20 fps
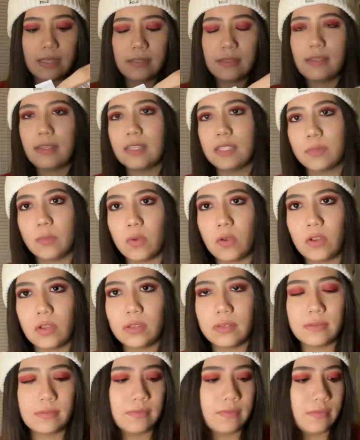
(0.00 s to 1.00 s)
size small, in
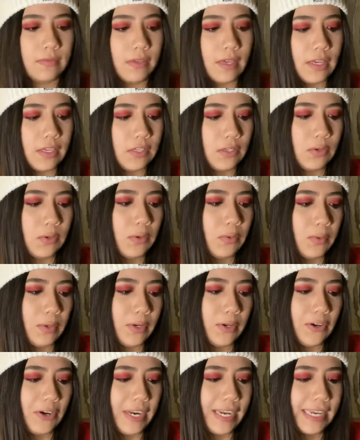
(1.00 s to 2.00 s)
case you were
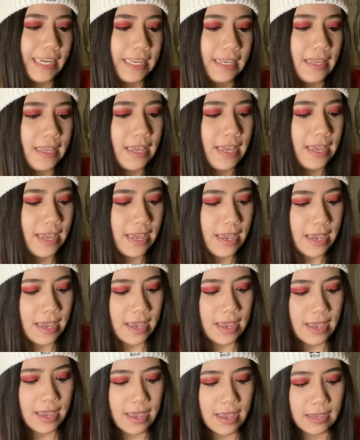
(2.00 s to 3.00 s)
wondering,
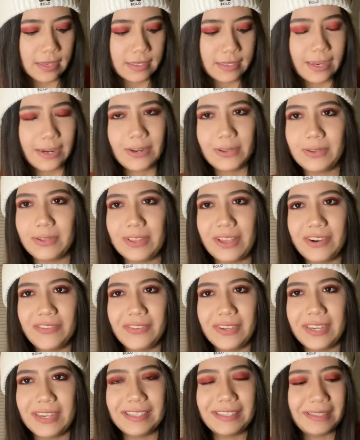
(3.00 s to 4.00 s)
because I know a lot of you
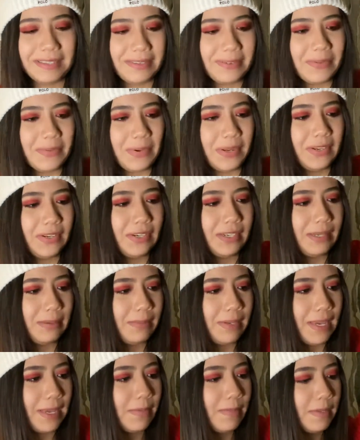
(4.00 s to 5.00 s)
guys wonder
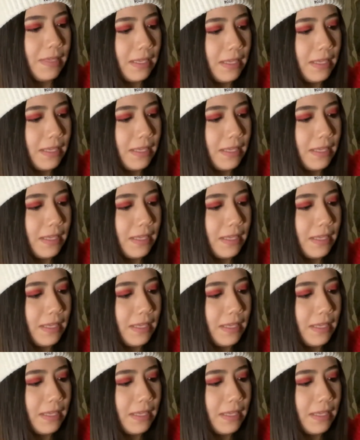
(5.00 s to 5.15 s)
sometimes.